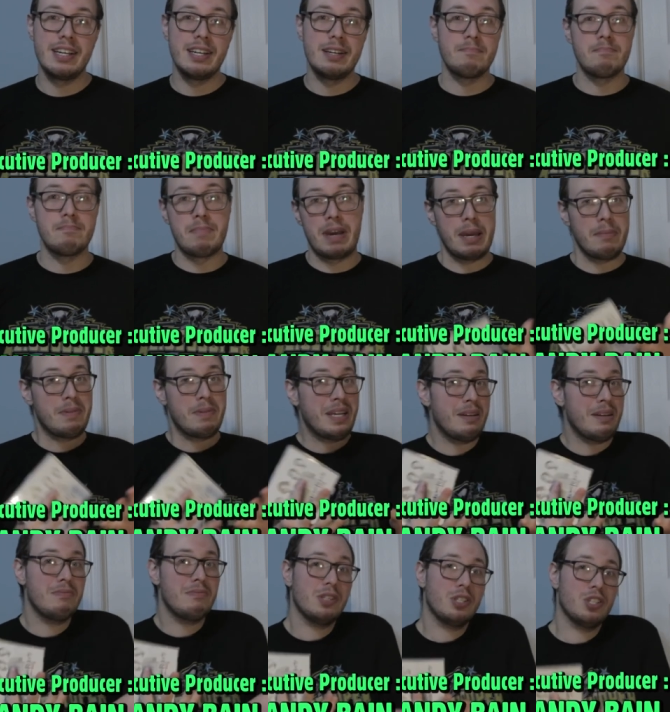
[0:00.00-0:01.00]
maybe
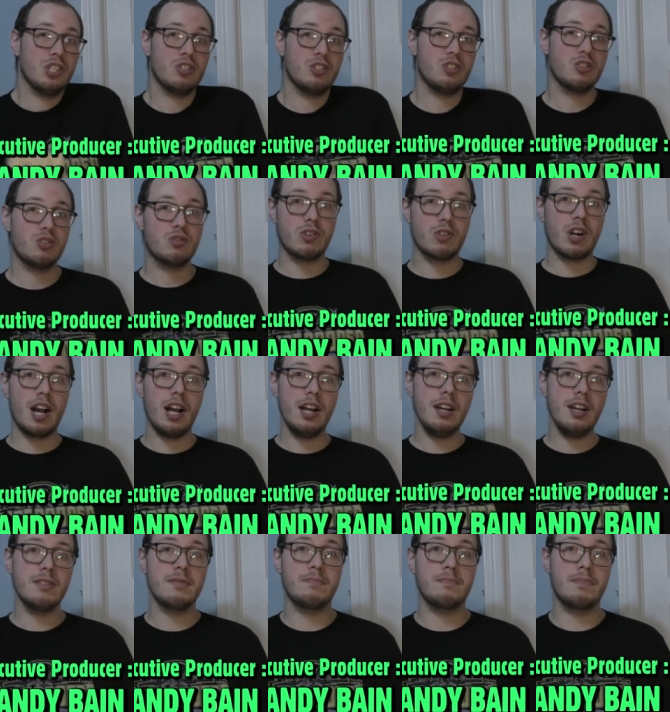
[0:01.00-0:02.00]
even
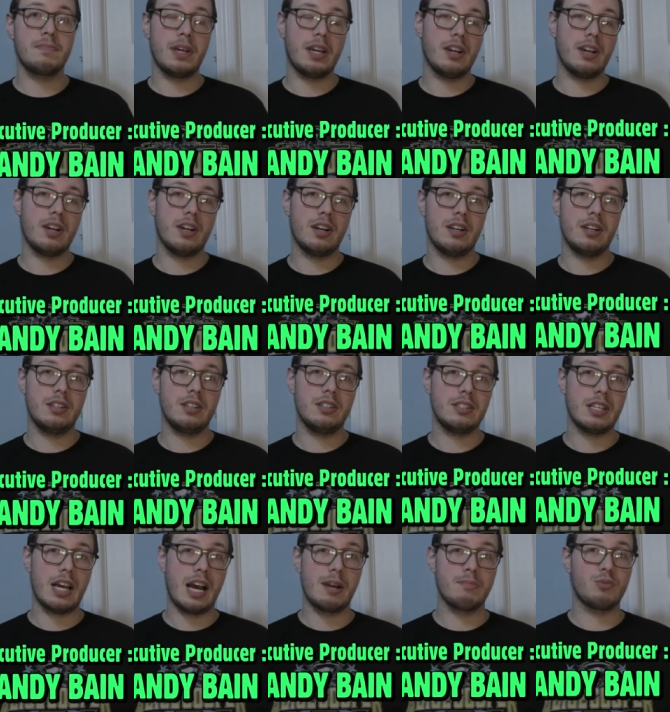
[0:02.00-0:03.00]
subscribe because
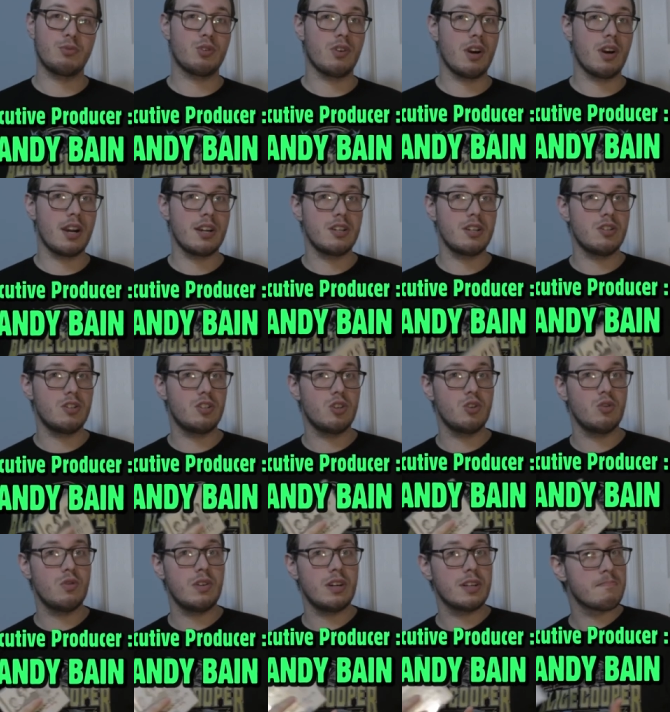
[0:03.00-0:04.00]
I'm trying to
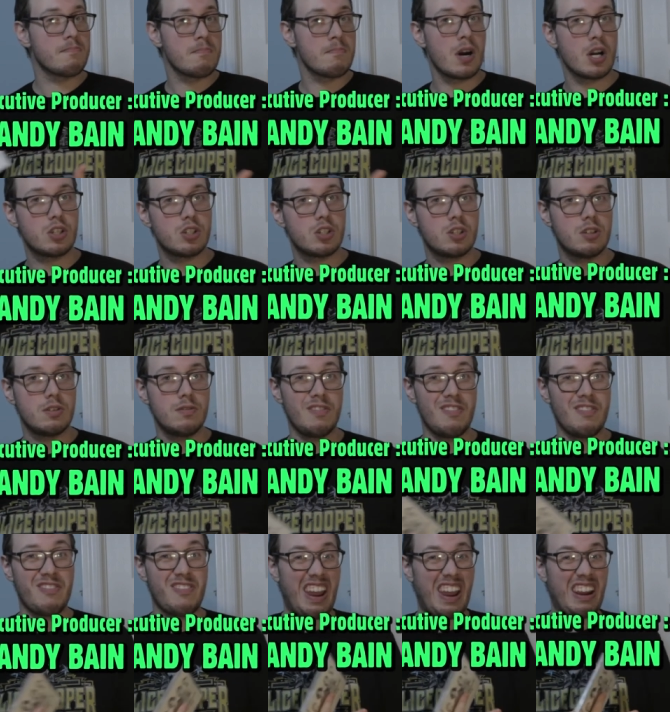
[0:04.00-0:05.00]
do as much
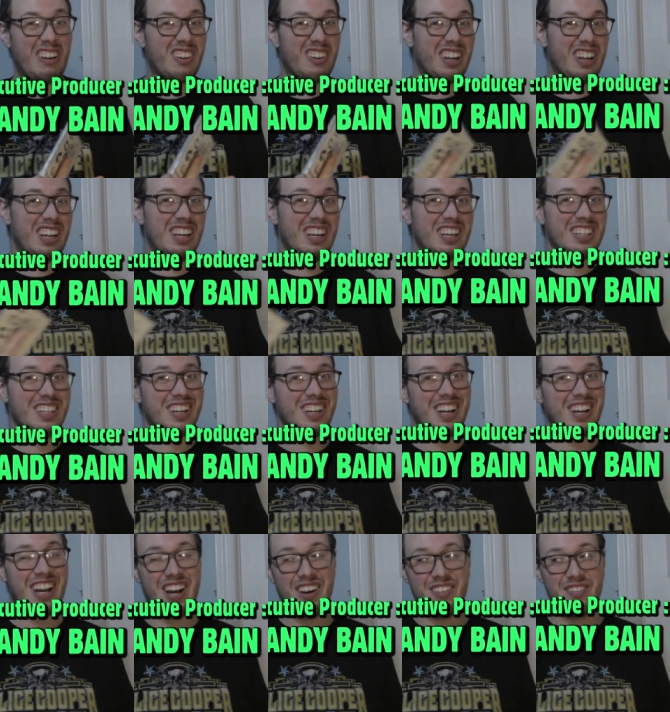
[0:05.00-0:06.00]
variant
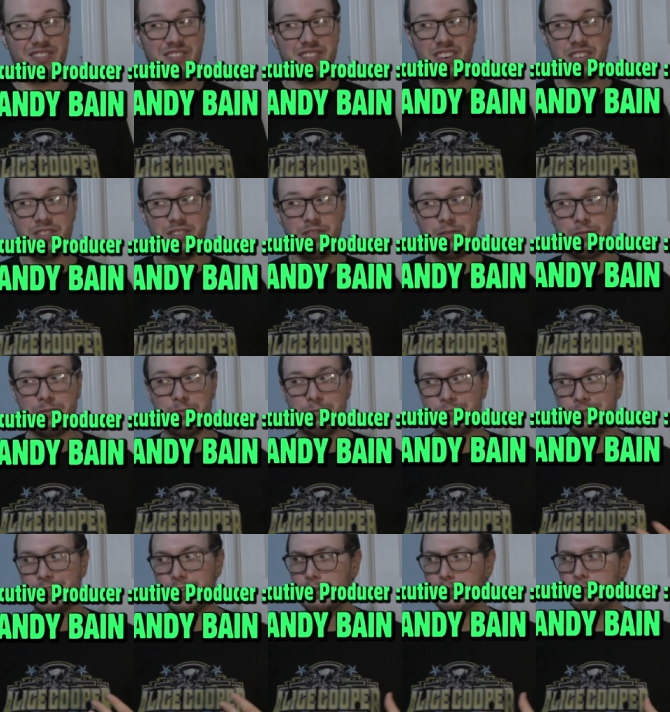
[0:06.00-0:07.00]
of
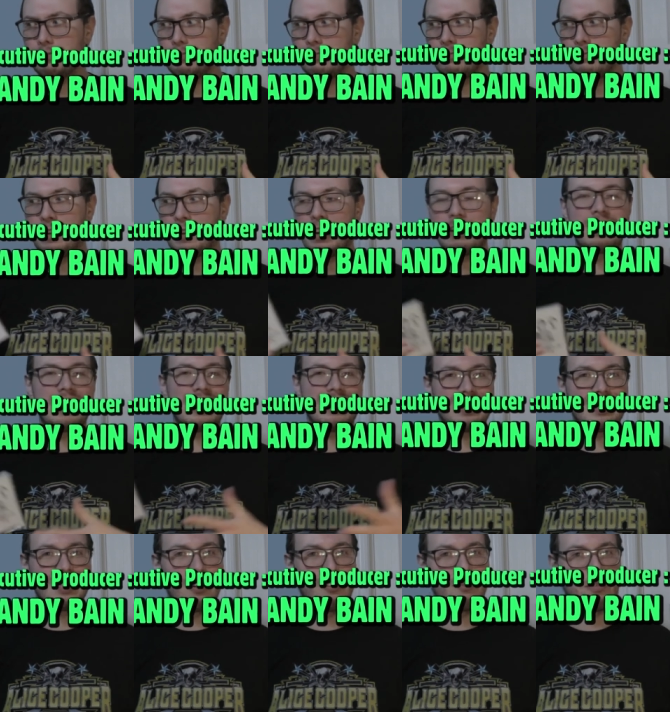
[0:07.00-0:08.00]
or
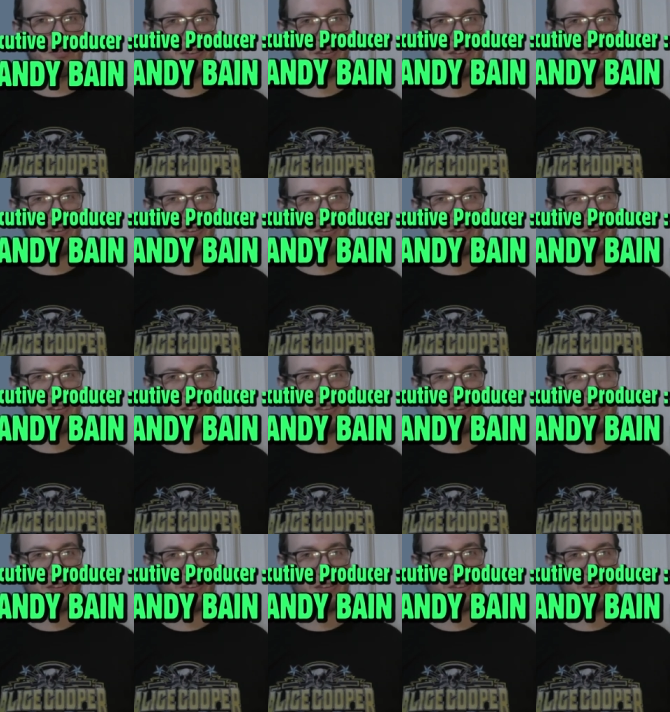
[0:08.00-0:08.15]
variant of